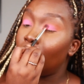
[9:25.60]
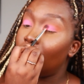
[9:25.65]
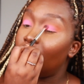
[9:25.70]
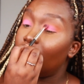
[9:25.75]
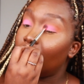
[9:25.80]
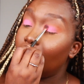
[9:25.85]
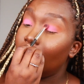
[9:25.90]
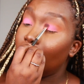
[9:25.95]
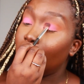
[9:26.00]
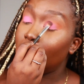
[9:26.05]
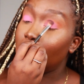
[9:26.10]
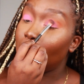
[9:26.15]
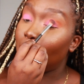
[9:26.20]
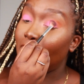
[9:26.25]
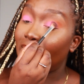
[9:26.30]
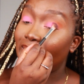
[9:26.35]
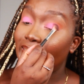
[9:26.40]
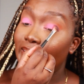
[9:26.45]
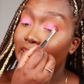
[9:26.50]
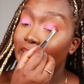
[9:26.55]
The key to
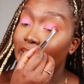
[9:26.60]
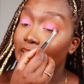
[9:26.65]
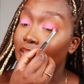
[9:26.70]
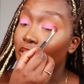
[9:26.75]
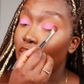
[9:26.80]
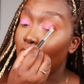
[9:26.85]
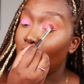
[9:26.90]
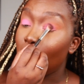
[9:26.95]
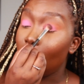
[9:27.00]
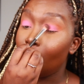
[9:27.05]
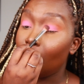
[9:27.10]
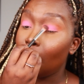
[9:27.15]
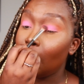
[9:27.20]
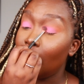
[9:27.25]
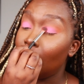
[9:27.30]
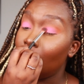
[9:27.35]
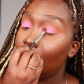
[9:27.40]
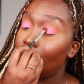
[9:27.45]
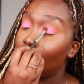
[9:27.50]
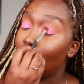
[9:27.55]
blending is
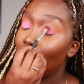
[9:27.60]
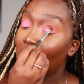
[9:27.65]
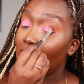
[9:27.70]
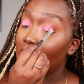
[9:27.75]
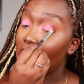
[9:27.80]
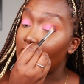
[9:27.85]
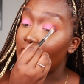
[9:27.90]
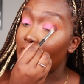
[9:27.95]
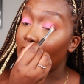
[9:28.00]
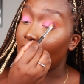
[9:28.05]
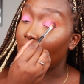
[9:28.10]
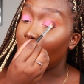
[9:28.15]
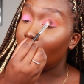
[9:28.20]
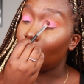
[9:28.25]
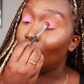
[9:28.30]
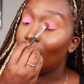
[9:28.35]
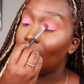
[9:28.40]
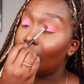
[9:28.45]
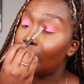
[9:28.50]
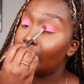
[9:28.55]
going back in
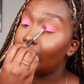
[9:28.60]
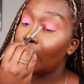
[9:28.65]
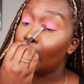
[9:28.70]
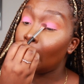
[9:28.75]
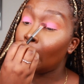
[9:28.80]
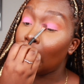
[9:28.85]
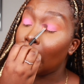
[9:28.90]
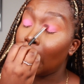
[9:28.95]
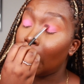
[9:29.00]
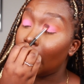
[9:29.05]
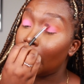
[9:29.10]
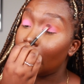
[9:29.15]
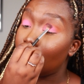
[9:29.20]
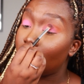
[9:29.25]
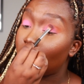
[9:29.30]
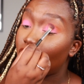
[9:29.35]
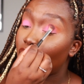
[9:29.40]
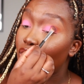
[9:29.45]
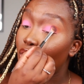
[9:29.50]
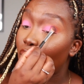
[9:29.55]
again with the same
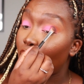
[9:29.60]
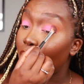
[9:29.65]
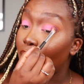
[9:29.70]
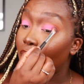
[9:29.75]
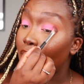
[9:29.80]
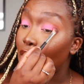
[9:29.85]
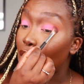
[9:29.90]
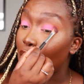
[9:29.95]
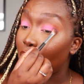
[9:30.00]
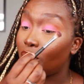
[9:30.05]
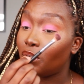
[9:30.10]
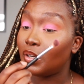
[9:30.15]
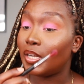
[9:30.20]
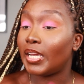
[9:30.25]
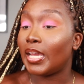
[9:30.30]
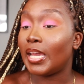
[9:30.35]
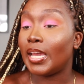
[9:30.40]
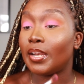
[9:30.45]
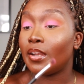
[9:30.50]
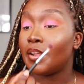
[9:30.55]
colors, just over and over
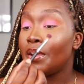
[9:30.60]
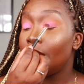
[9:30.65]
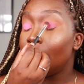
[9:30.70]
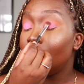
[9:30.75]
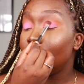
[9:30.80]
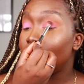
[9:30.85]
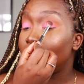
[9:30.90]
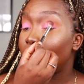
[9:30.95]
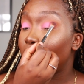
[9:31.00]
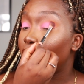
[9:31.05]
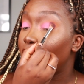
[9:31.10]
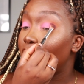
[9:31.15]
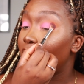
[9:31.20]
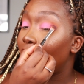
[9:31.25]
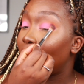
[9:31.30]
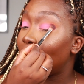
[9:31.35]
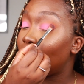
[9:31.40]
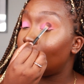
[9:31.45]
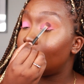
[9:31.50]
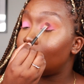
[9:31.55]
again till you
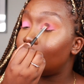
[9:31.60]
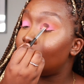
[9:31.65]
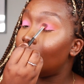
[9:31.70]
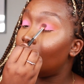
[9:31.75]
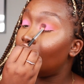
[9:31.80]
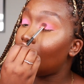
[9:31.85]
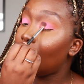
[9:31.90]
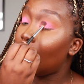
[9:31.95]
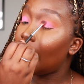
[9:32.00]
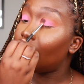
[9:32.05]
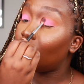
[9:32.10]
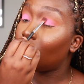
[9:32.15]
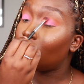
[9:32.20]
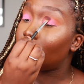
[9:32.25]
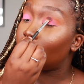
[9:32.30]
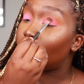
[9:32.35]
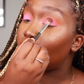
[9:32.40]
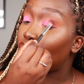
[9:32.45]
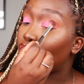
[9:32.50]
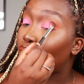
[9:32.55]
get the kind of
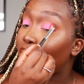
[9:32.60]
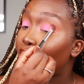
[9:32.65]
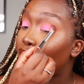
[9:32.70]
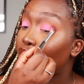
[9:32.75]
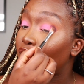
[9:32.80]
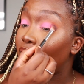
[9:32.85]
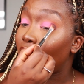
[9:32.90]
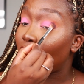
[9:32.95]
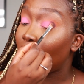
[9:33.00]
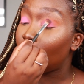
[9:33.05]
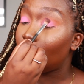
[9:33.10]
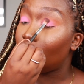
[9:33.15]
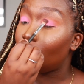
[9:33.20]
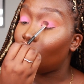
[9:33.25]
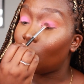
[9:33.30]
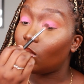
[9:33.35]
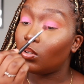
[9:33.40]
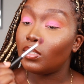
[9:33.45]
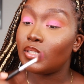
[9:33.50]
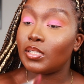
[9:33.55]
concentration that you
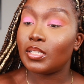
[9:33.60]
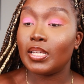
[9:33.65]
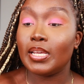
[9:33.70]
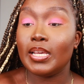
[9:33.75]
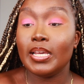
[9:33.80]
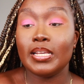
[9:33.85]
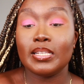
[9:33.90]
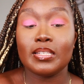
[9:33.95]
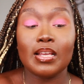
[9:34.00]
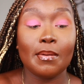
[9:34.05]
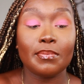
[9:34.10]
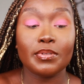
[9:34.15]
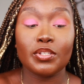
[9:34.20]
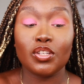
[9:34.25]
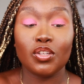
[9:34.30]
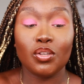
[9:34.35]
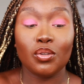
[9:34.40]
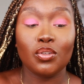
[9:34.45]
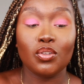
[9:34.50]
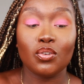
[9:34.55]
want. It is up
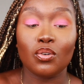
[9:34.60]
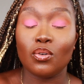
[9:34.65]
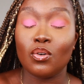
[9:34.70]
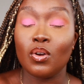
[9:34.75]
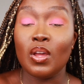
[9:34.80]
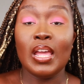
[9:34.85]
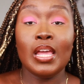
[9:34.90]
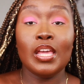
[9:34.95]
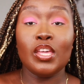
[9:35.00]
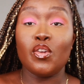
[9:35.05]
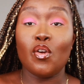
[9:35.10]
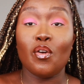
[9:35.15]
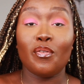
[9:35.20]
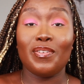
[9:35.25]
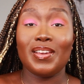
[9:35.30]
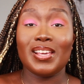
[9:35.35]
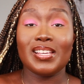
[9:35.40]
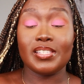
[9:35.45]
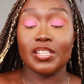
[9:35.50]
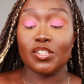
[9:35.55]
to you. Your
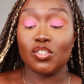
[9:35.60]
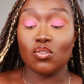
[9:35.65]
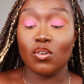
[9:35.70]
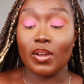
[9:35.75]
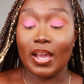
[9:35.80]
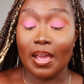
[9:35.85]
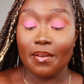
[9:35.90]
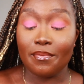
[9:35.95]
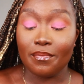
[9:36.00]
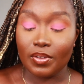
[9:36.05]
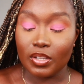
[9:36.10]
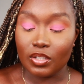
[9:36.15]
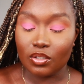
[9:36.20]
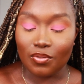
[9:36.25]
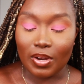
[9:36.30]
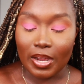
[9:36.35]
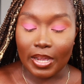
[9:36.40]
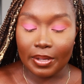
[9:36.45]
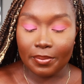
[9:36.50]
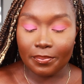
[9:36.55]
face is your canvas,
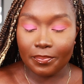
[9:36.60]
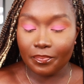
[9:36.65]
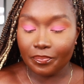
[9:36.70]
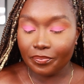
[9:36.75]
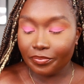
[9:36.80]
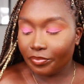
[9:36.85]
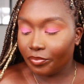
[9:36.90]
right?